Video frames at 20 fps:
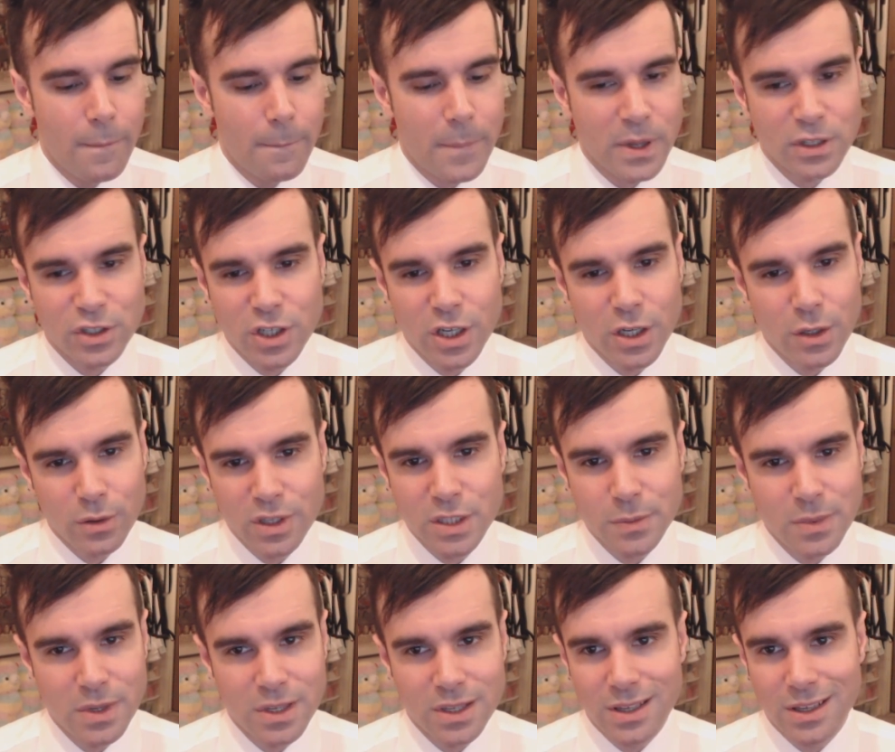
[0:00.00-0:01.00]
But generally
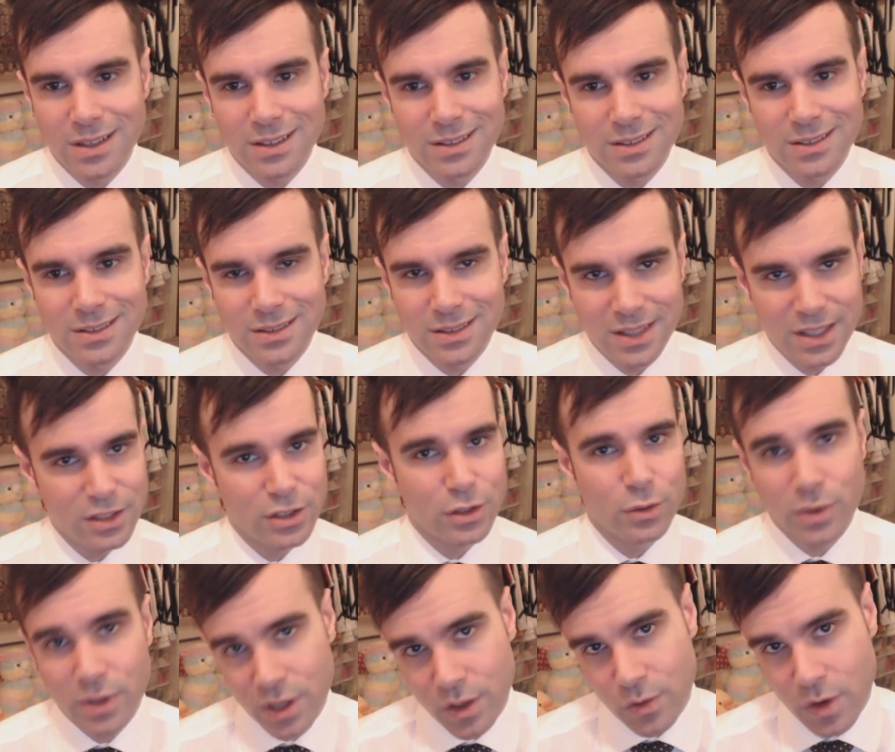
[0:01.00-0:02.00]
speaking, these are
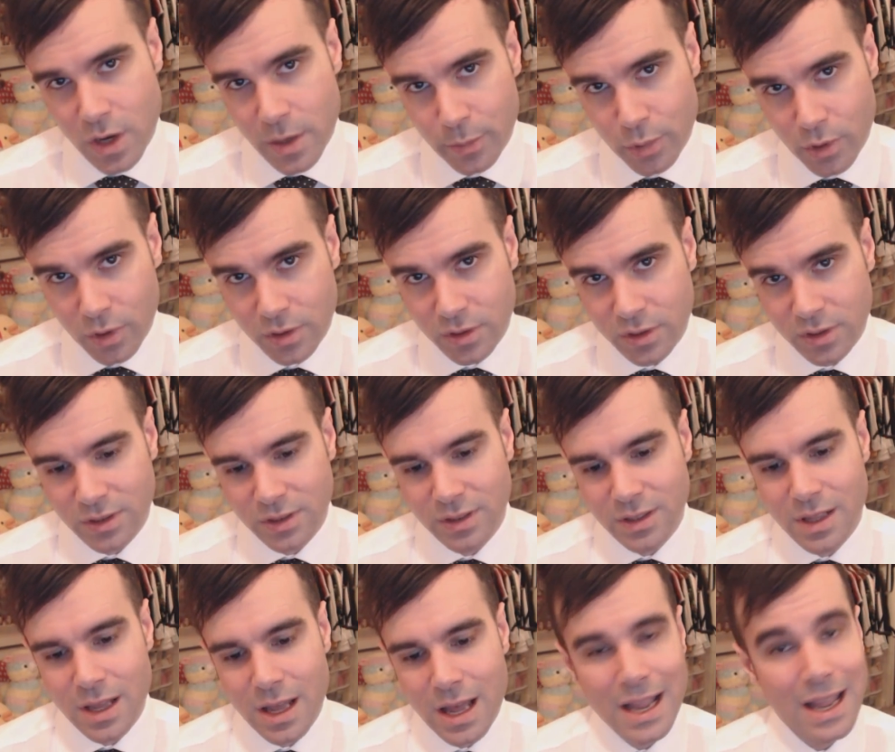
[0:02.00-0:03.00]
really great books.
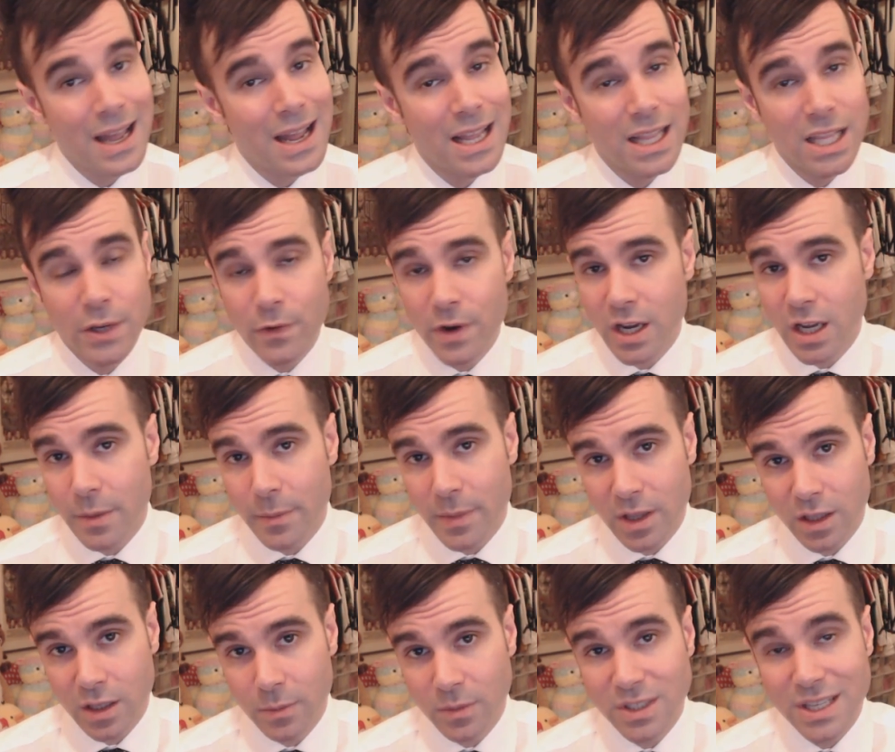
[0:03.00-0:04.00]
I highly
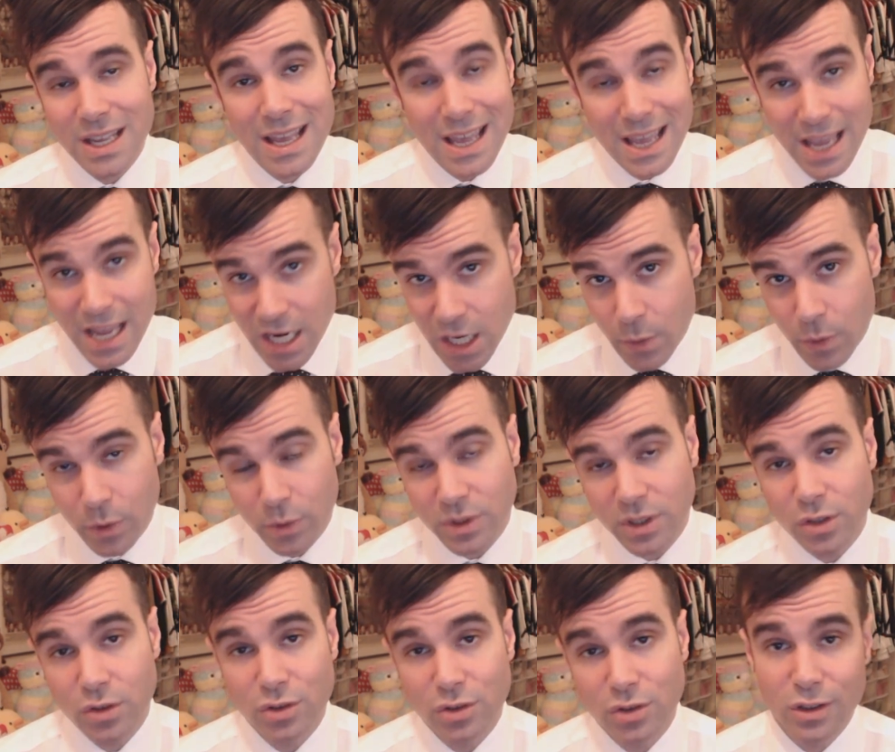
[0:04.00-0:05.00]
recommend them to anyone who's
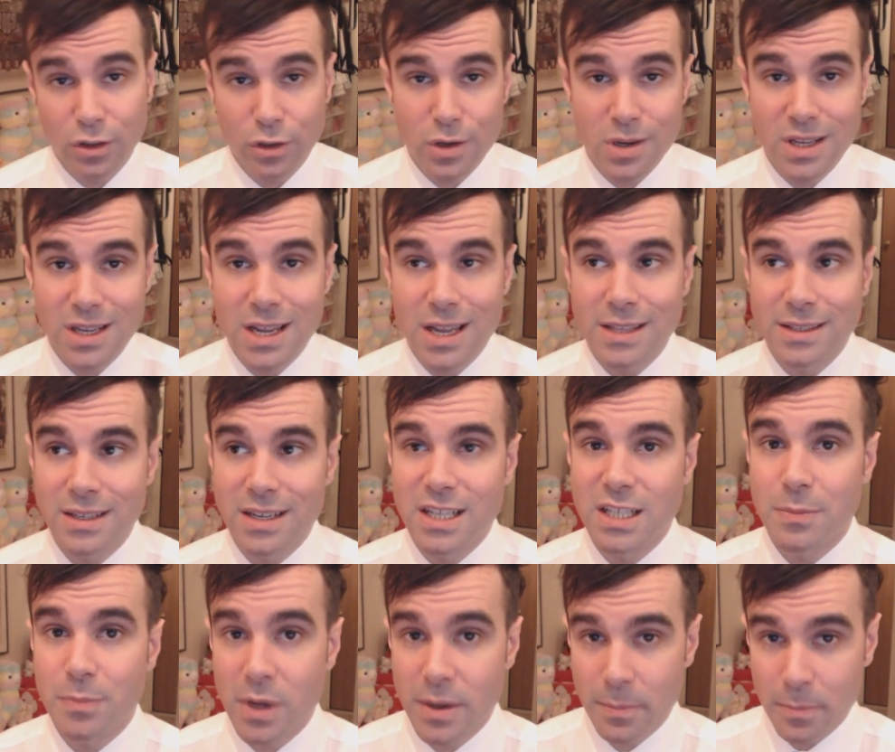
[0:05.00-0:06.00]
interested in learning
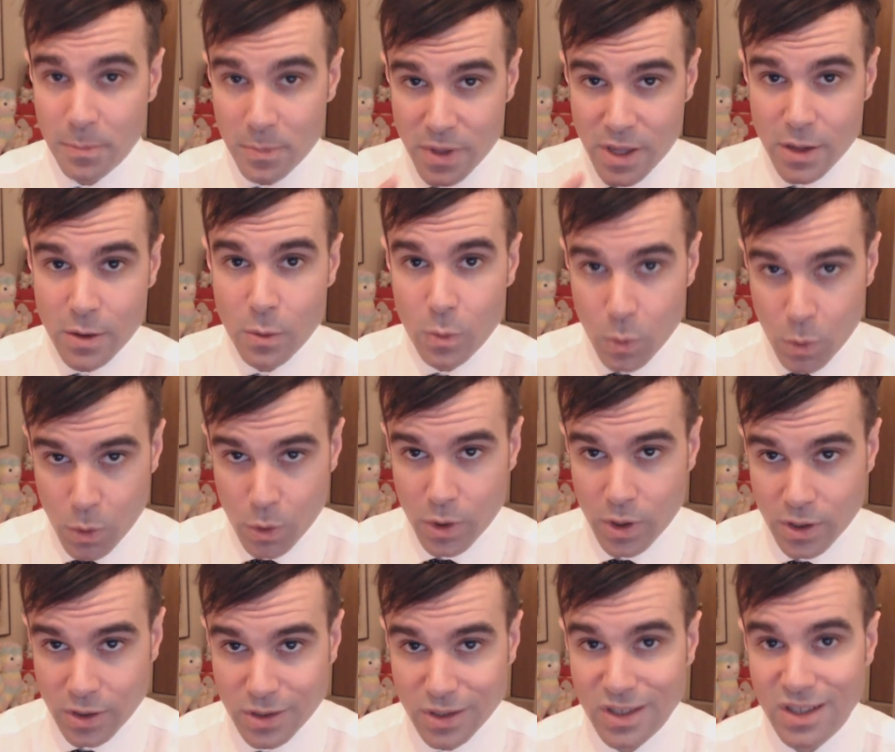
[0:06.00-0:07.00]
Cantonese, but be
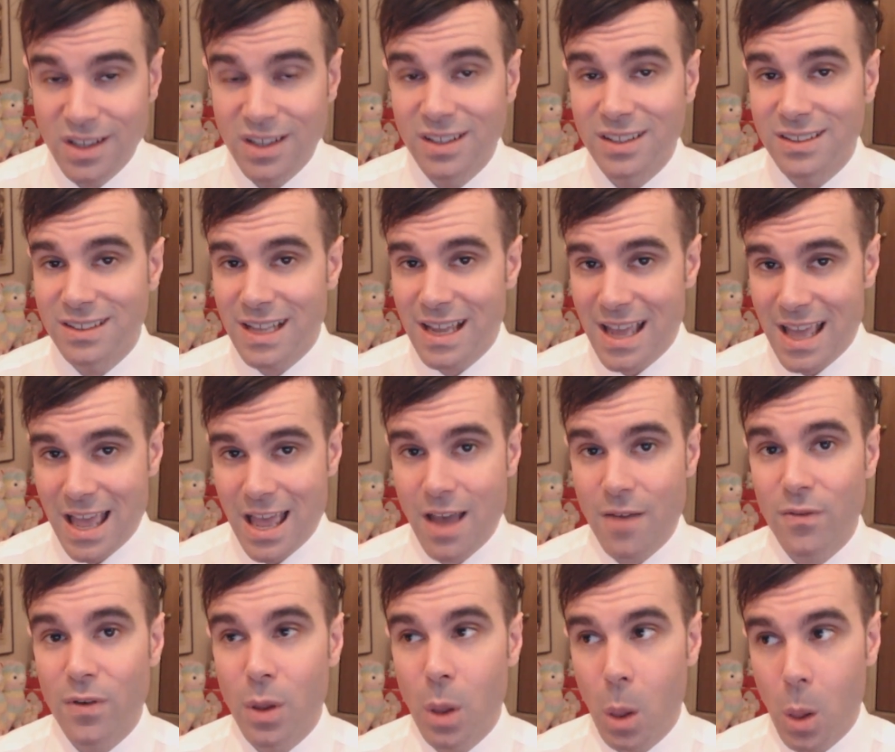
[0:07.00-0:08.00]
warned, they
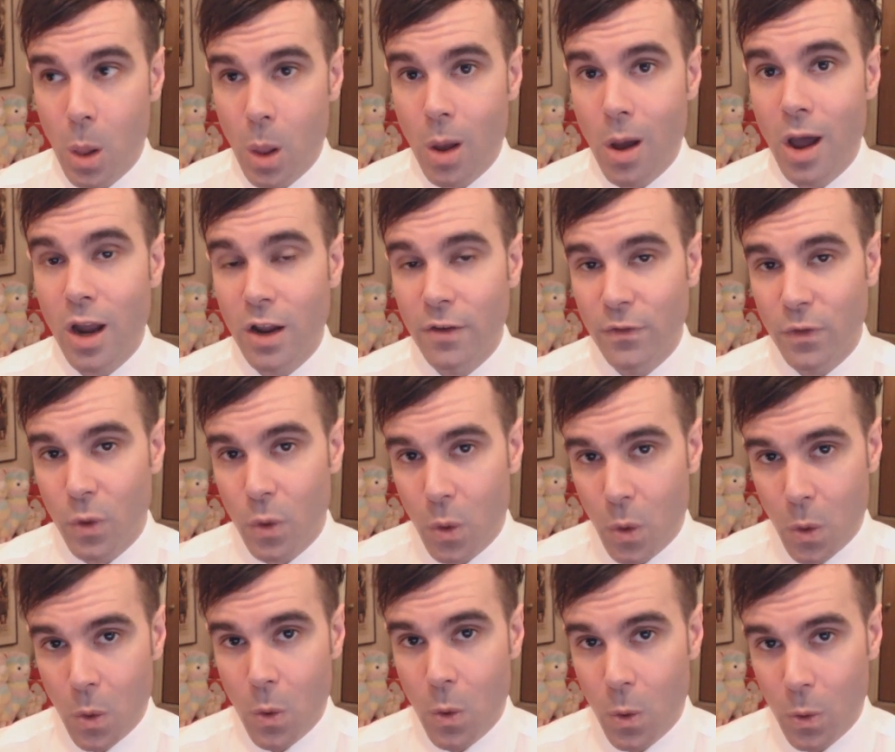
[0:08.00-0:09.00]
have a lot of
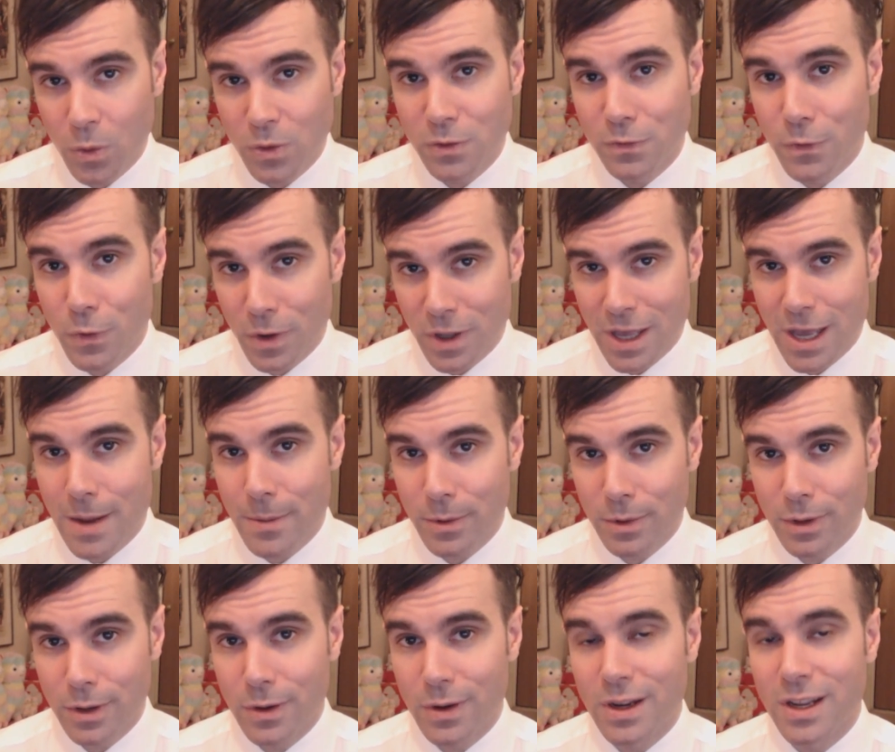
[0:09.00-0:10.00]
old
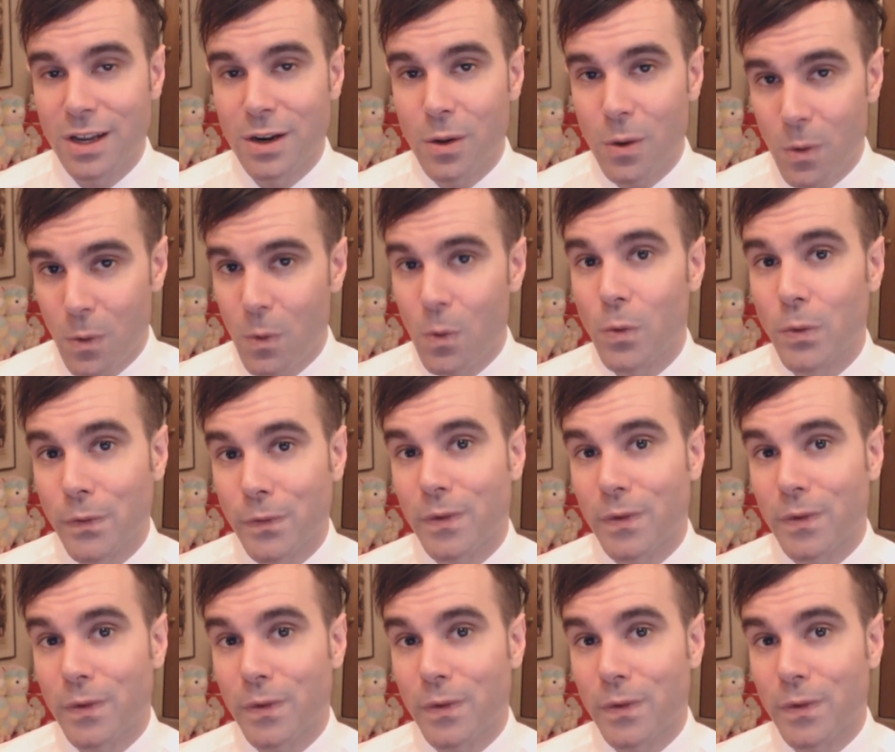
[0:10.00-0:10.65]
vocabulary and old